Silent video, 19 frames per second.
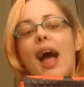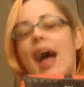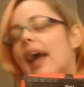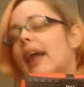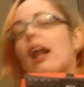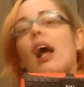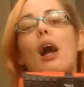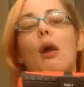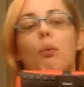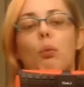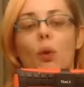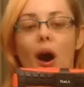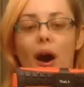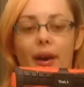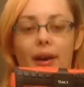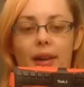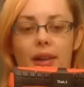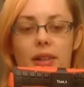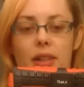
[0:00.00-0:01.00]
And I
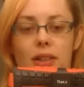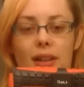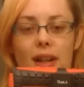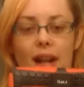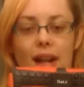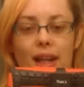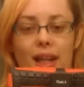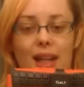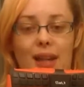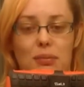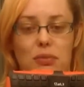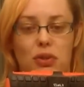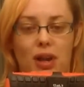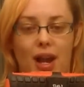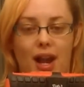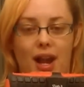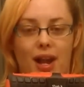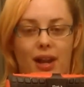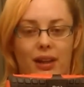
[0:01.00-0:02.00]
wanted to try and keep
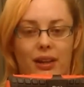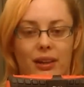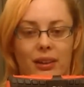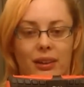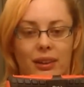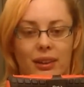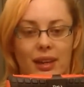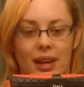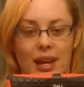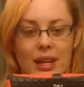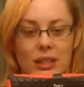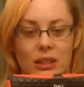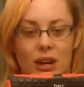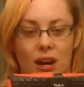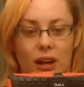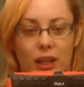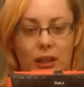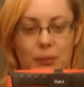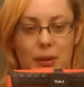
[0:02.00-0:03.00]
track and
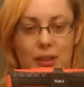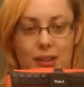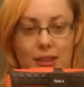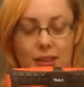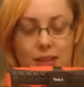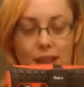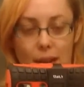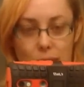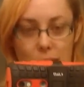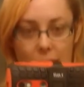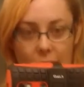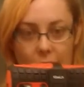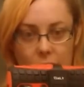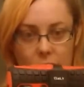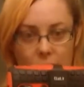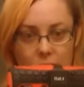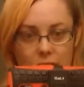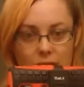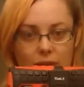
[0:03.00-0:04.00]
document the steps to
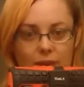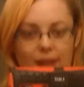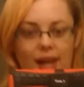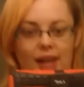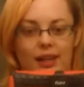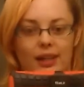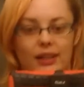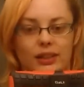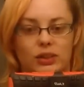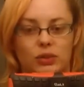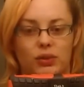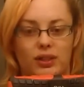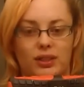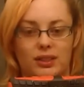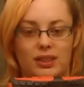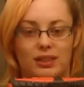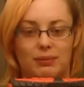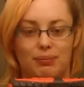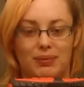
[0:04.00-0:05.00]
actually do that and sort
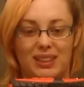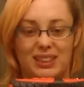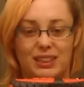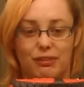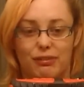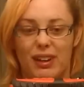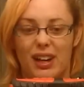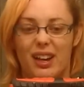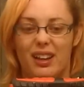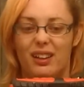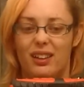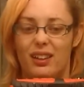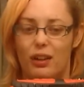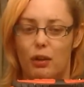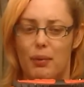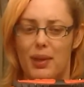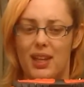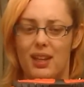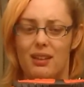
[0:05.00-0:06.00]
of demystify it a
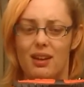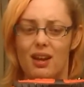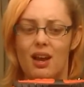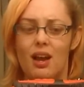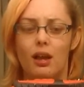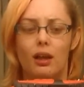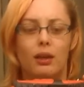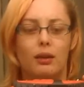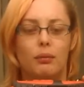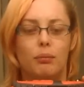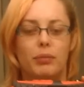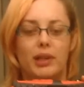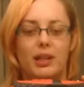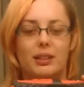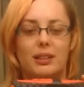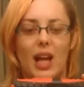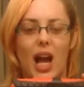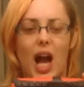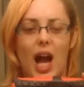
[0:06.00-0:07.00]
little bit,
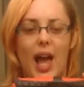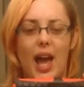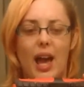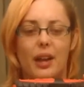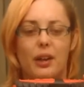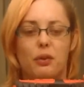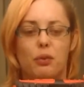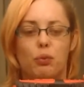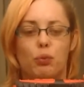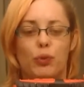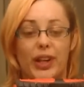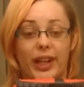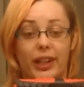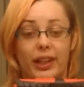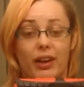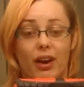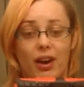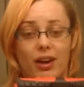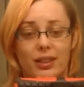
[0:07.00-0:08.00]
because I had a
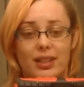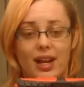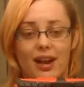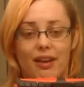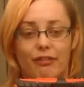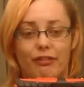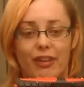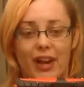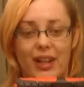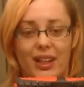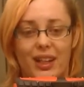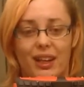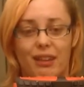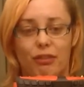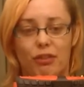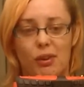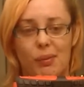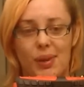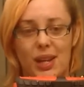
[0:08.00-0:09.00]
really hard time finding
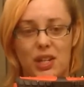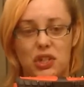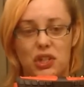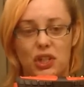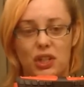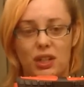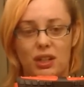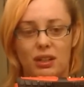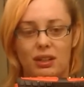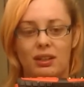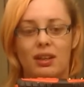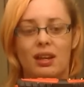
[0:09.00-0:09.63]
information